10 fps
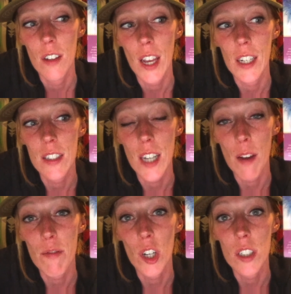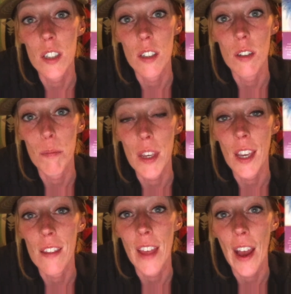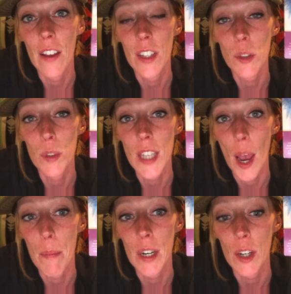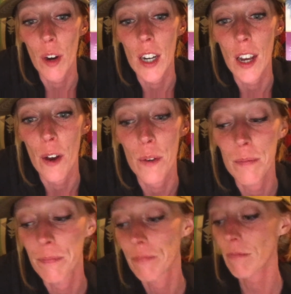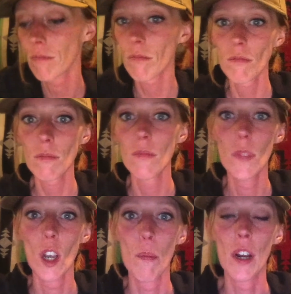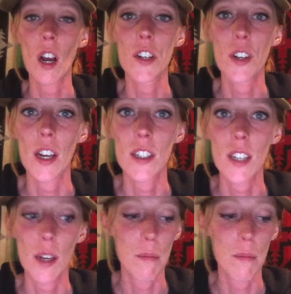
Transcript: And it's time for us to begin that. And that's what's happening right now. Oh my God, you guys,